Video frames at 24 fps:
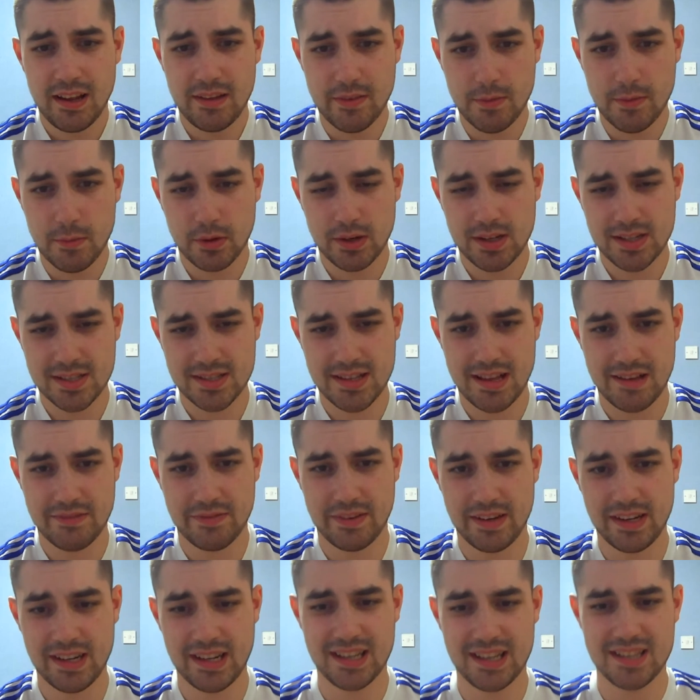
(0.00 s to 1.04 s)
I'm honest, I
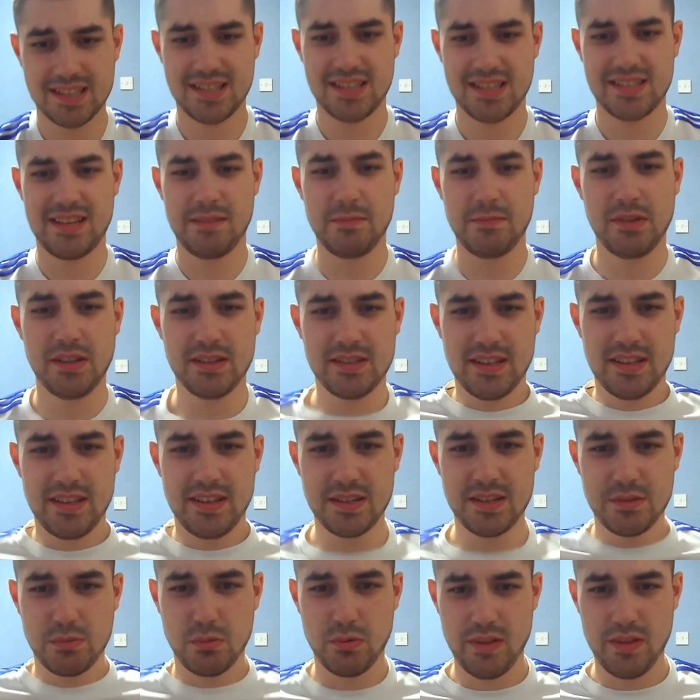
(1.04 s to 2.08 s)
think it's similar to
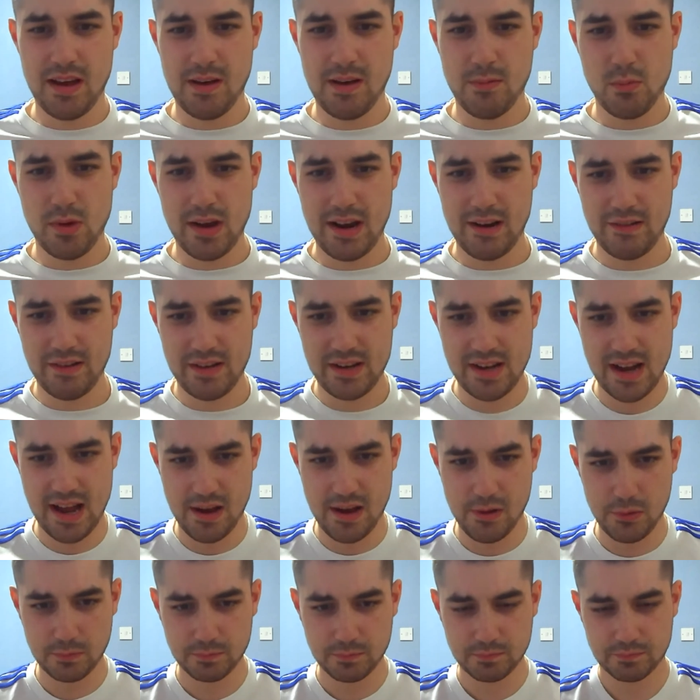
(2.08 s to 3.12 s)
this one that I'm wearing
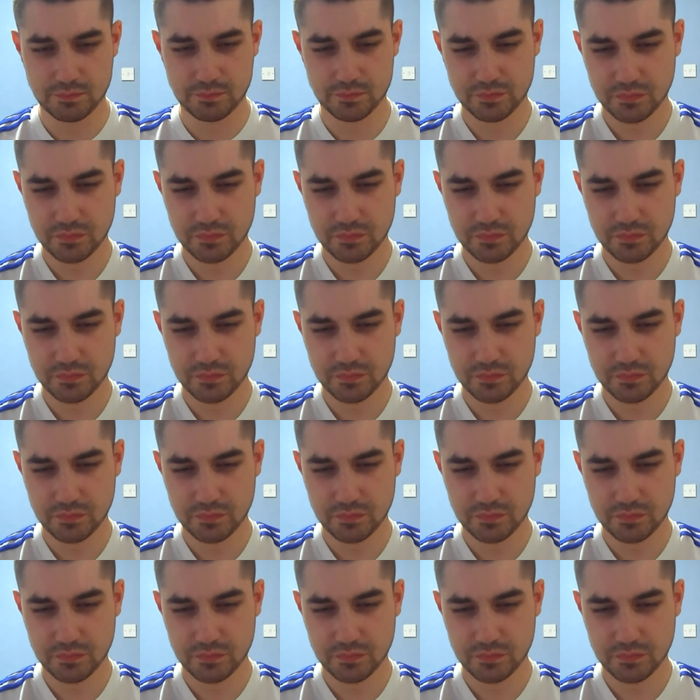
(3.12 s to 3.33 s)
now,